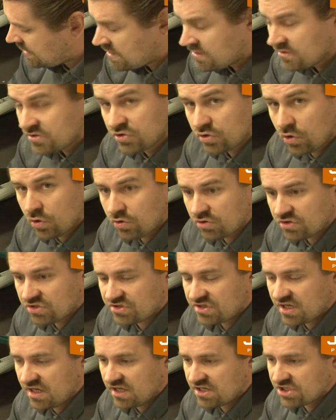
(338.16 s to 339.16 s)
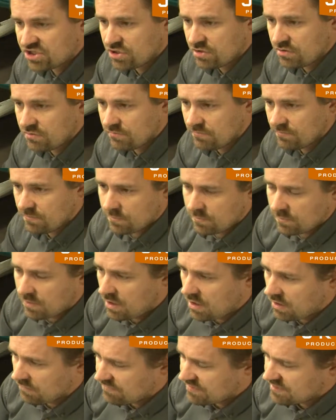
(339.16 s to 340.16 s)
source selection
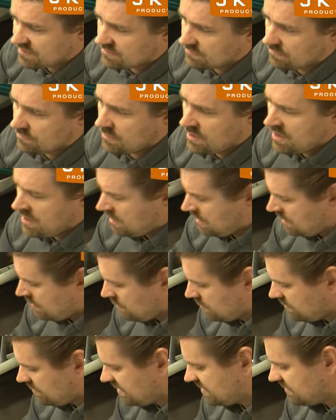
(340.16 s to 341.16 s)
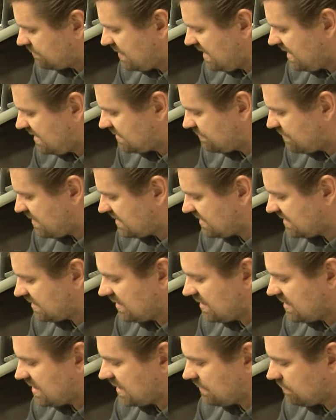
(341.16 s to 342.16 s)
valve. This means
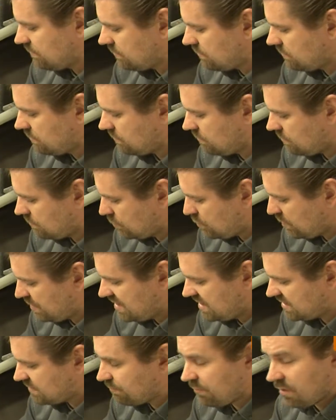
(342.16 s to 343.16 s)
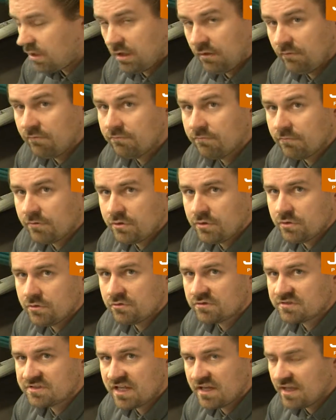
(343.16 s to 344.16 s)
basically that with this valve
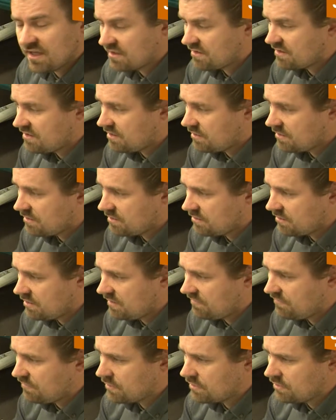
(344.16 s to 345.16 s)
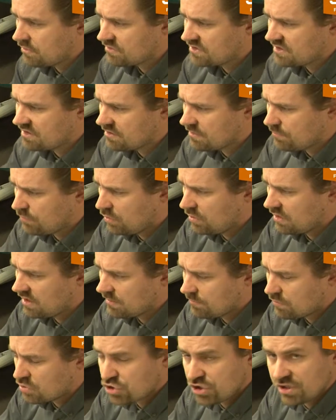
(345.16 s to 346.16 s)
you select if you're using the pulling
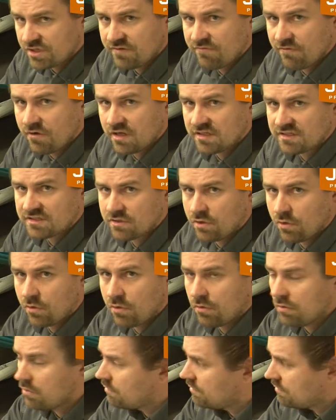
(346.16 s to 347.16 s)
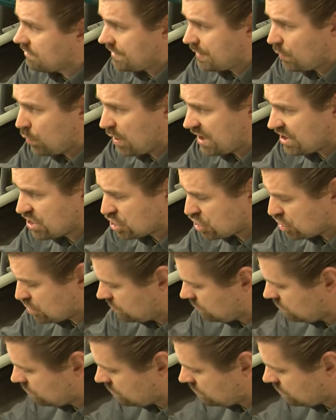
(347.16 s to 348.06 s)
and pushing device or the winch.